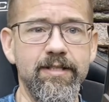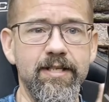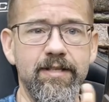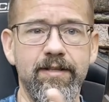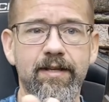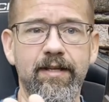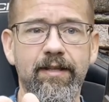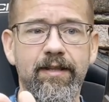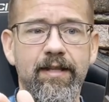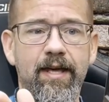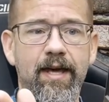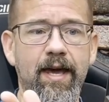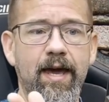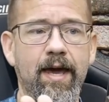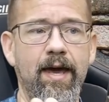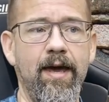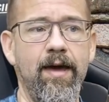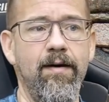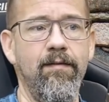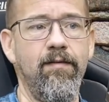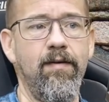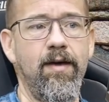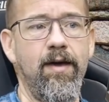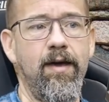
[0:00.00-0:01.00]
I think they
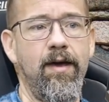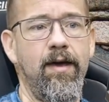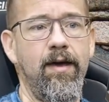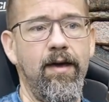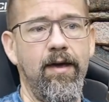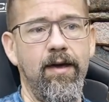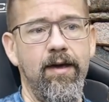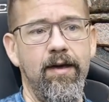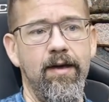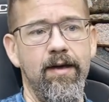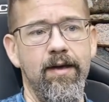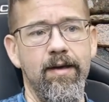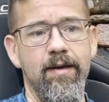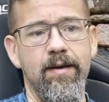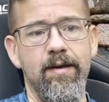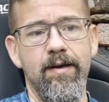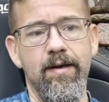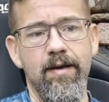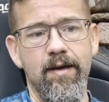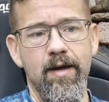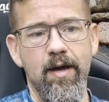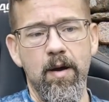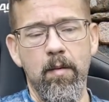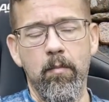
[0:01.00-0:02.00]
have a
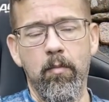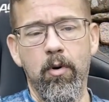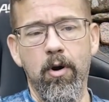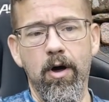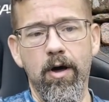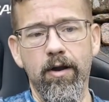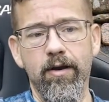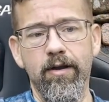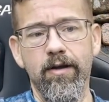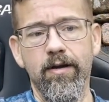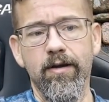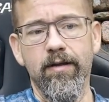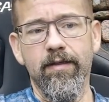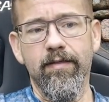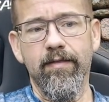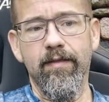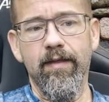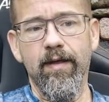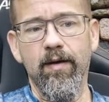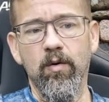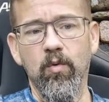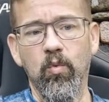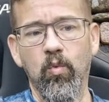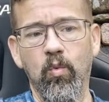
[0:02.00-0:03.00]
product
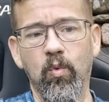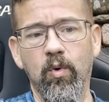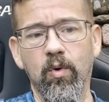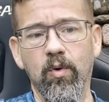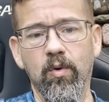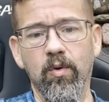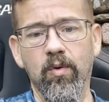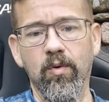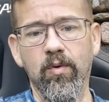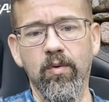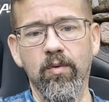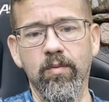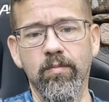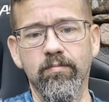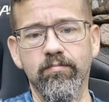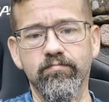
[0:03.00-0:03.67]
that will